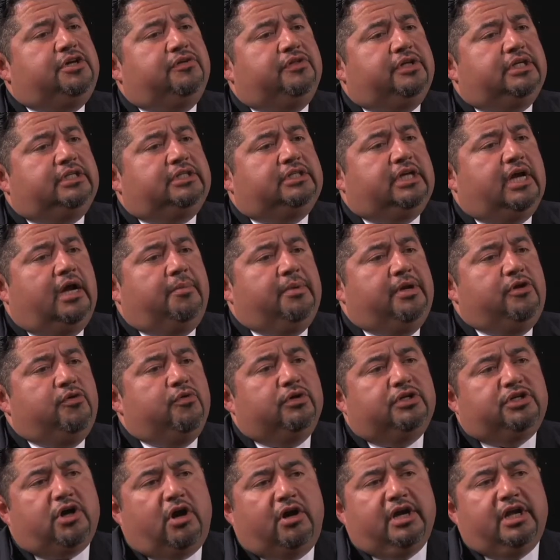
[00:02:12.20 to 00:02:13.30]
you this, Tommy. You
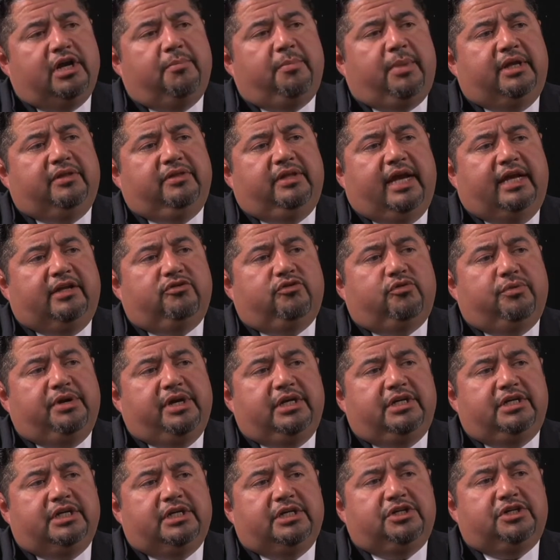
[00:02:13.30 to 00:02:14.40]
were talking about that
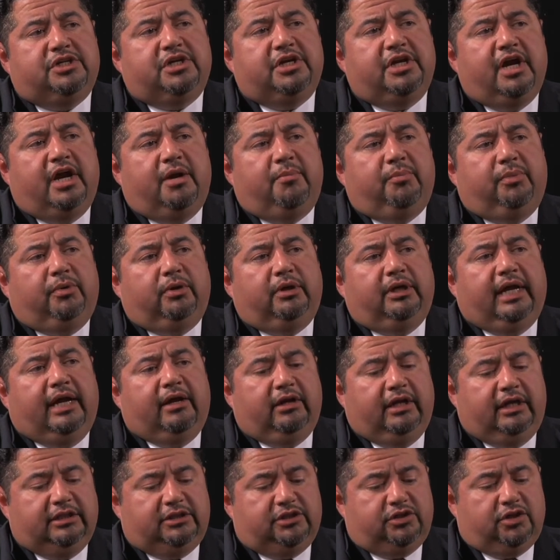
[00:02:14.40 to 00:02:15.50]
three-digit number. Now,
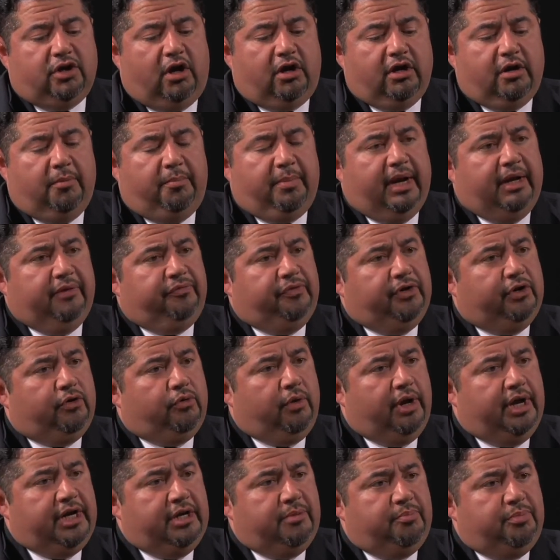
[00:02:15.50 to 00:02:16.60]
let's talk about the
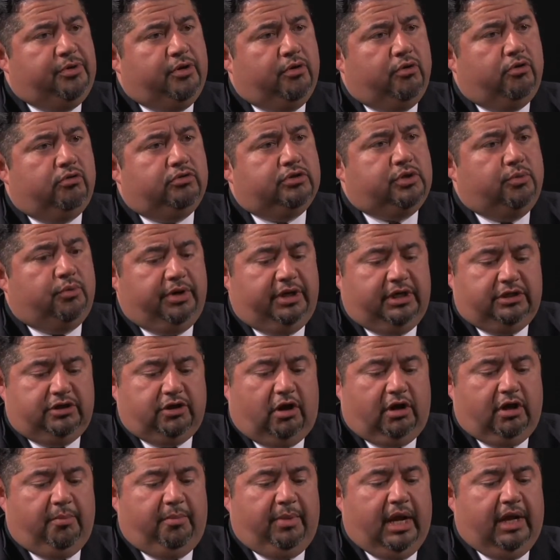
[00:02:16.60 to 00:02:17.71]
credit bureaus, and we're going to
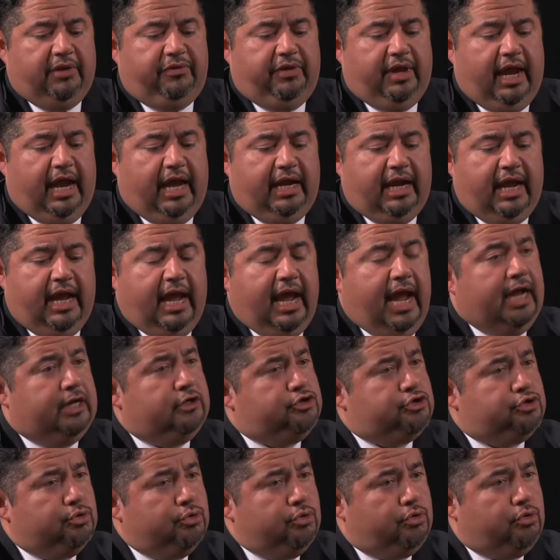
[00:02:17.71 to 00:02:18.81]
talk about that, and
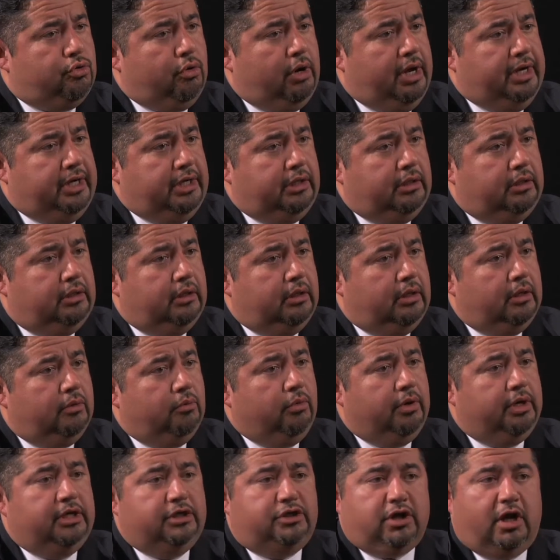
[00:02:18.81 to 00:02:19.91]
True Credit.
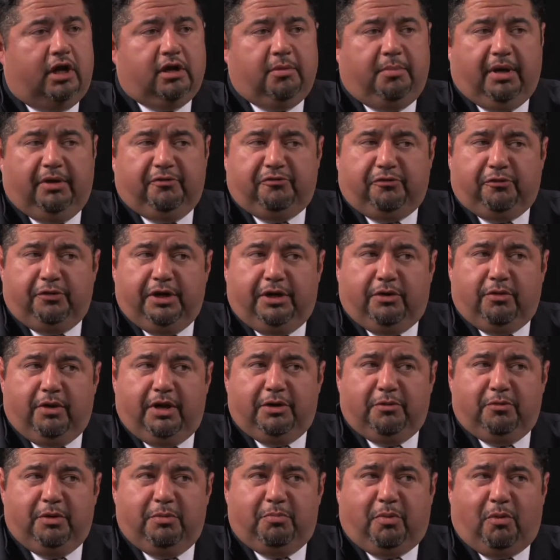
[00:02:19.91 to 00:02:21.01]
We're going to talk about
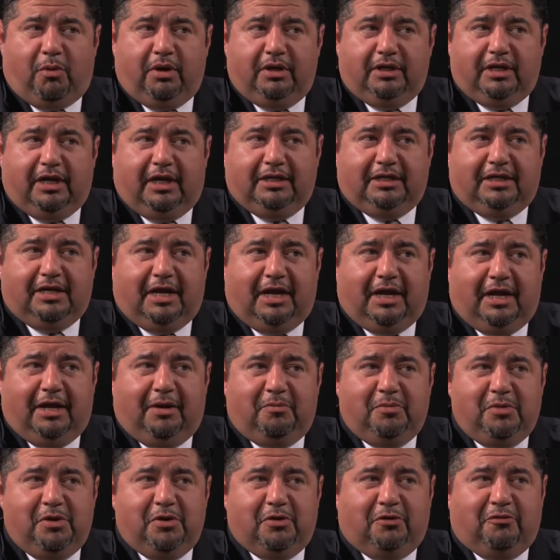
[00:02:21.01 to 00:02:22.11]

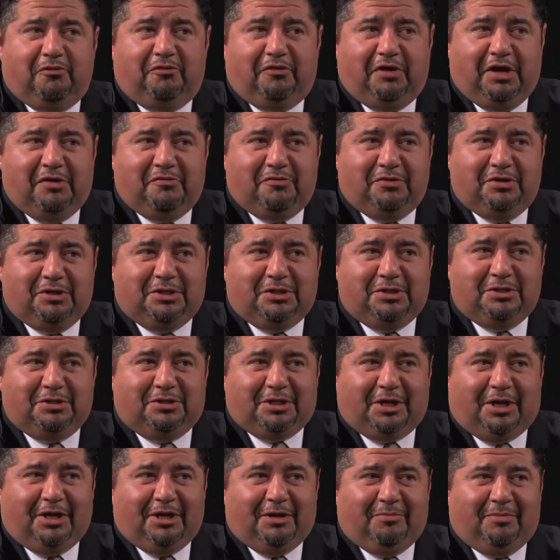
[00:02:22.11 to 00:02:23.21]
freecreditreport.com, your favorites to
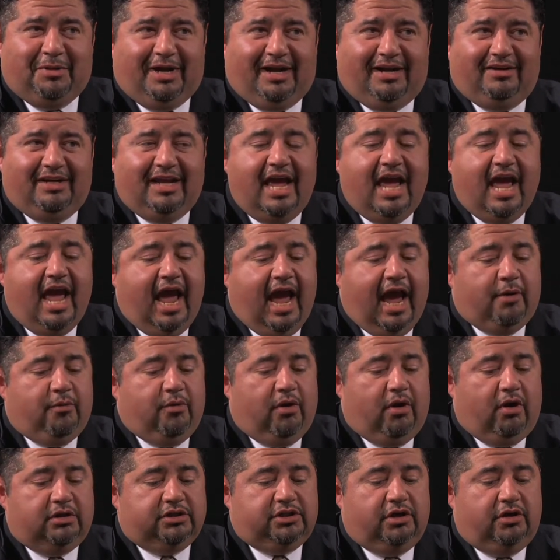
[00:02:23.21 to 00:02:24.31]
talk about. And
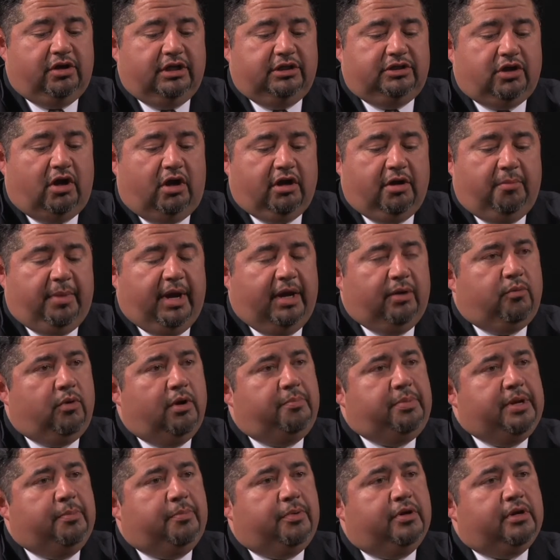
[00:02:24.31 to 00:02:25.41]
we're also going to talk about
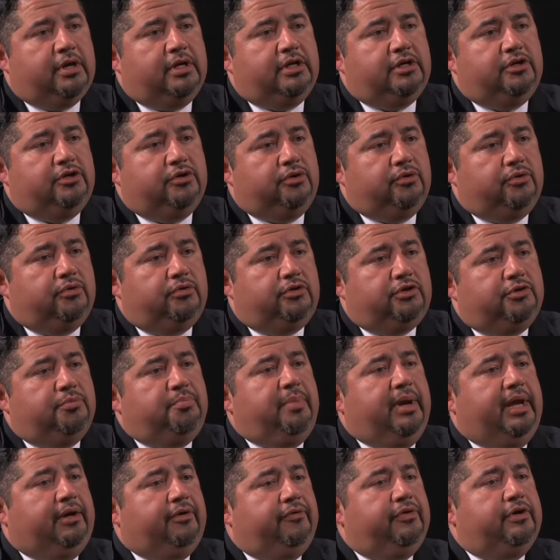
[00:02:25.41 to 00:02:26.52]
what people can do to
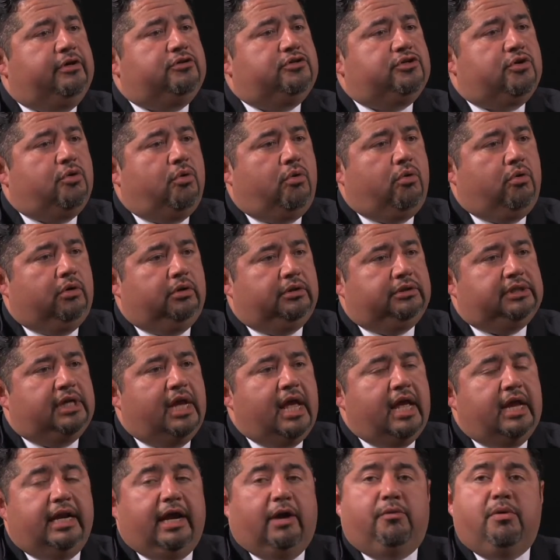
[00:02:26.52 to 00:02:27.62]
better their scores.
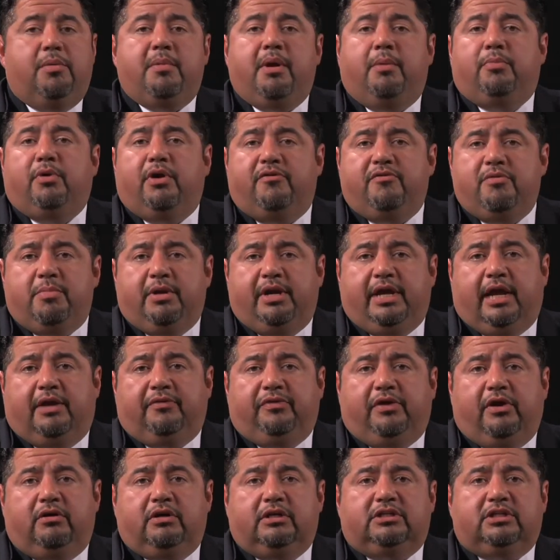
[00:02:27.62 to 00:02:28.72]
Now, remember, everybody out
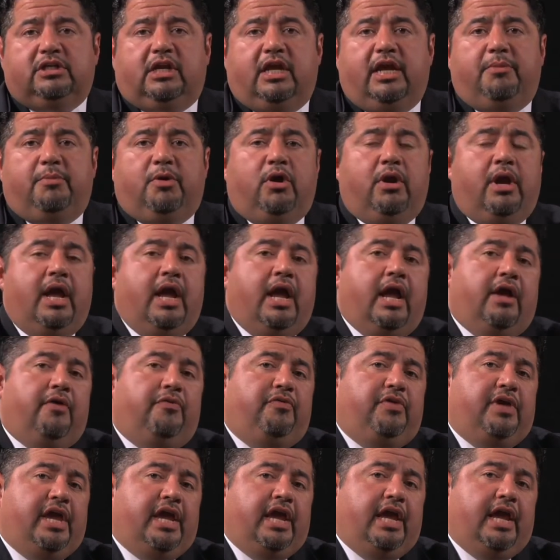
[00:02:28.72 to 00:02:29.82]
there, disclaimer,
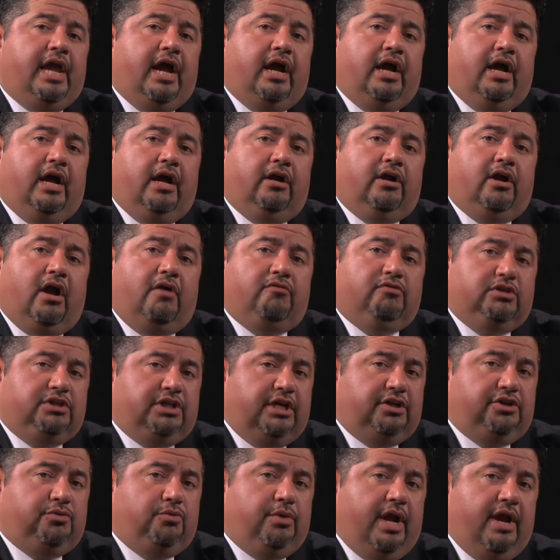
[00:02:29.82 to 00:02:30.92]
the
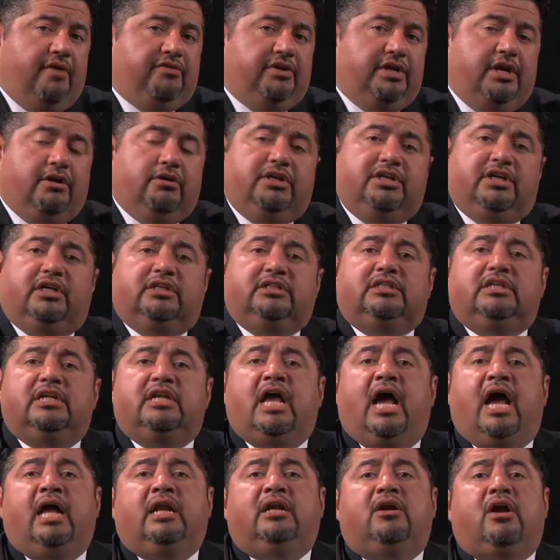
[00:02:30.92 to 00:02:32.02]
conversation we're having here does
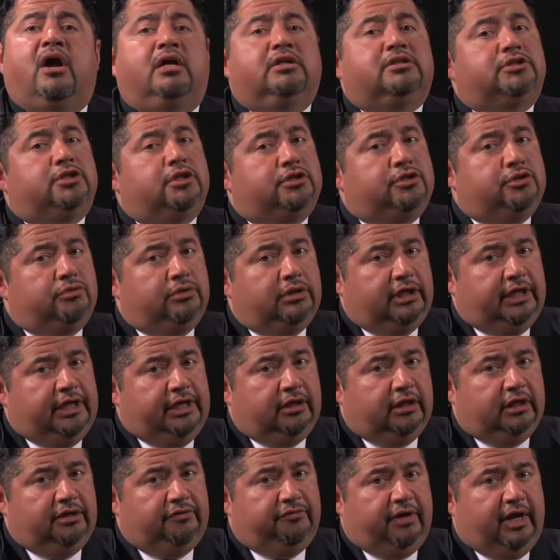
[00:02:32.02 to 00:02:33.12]
not constitute
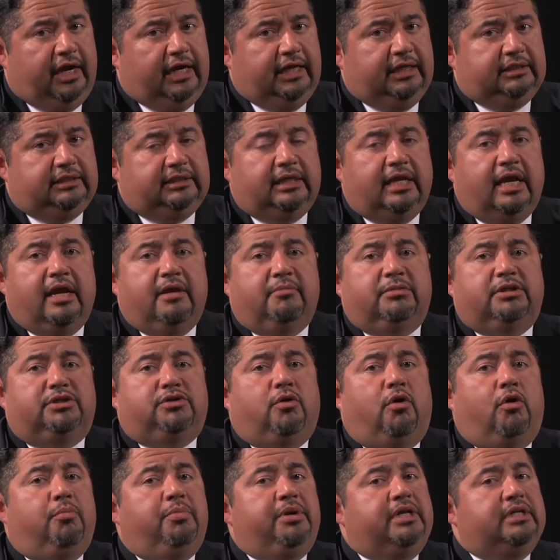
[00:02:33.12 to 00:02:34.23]
legal advice.
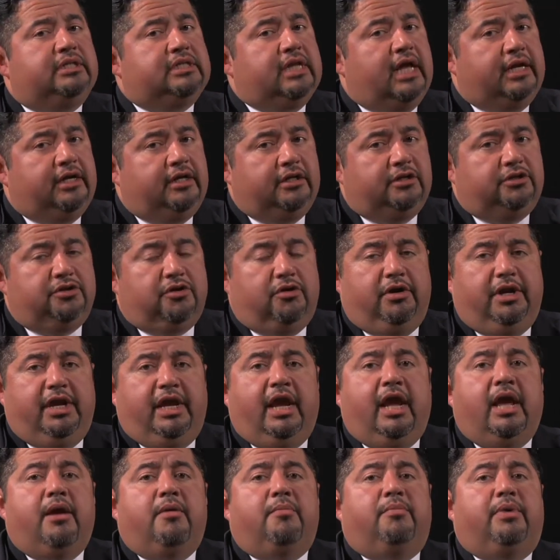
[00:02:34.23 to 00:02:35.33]
Mr. Holbein is not an attorney,
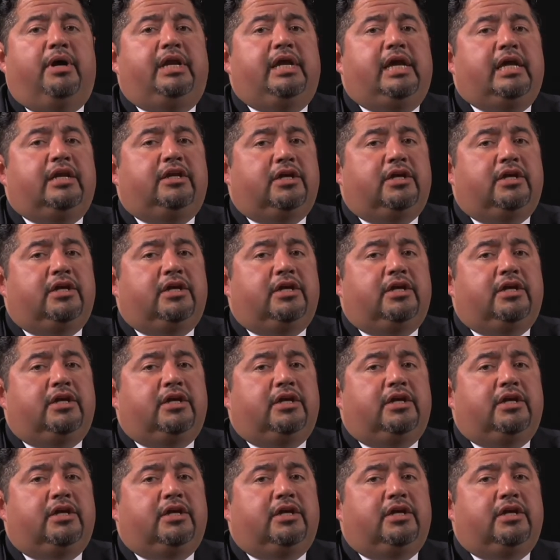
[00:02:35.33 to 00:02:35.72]
but he